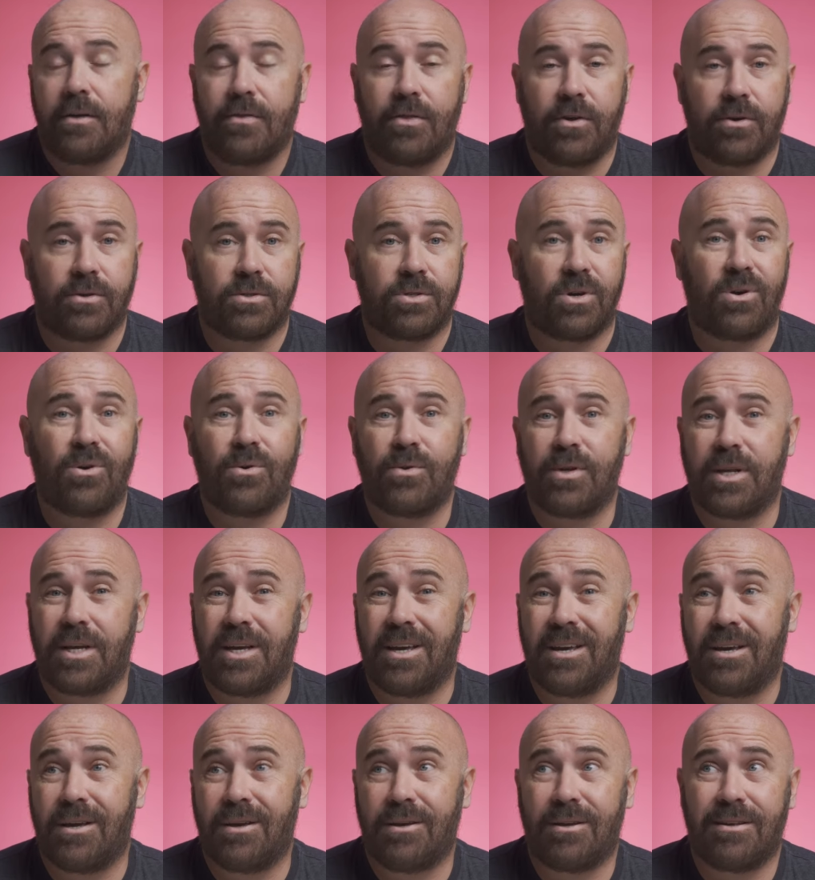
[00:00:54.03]
there's
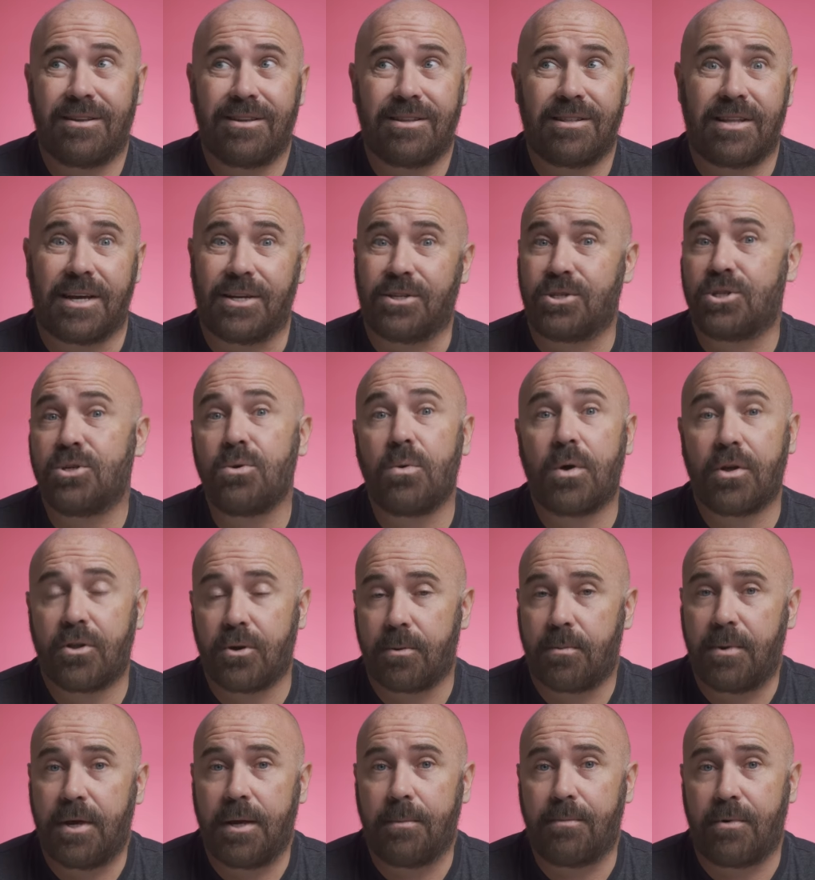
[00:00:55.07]
only like two
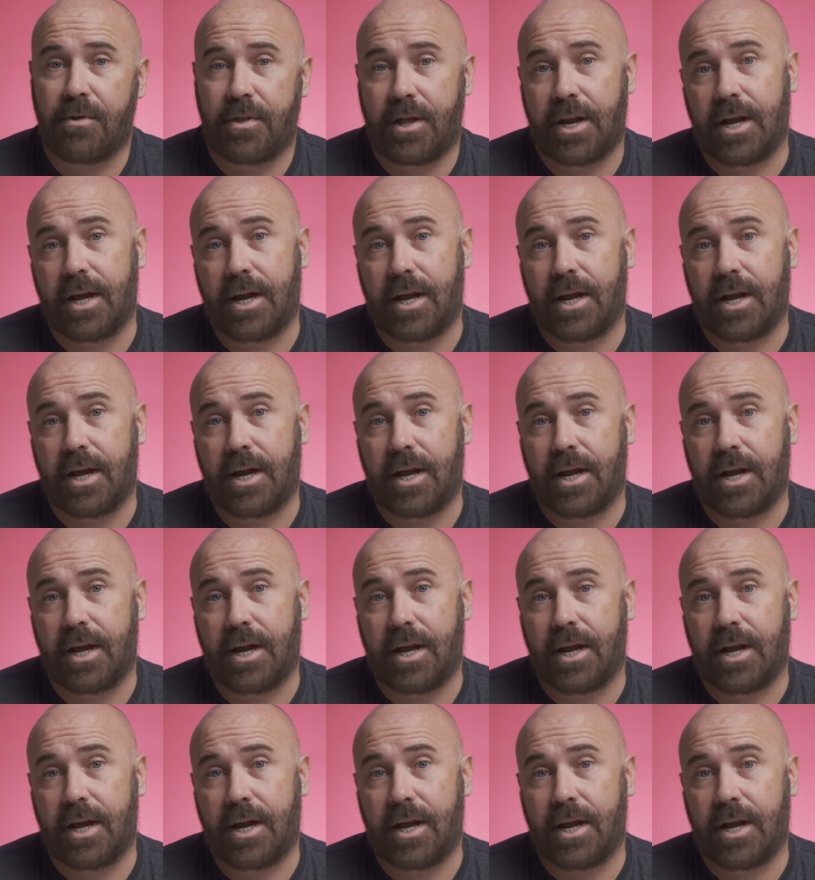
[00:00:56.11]
other people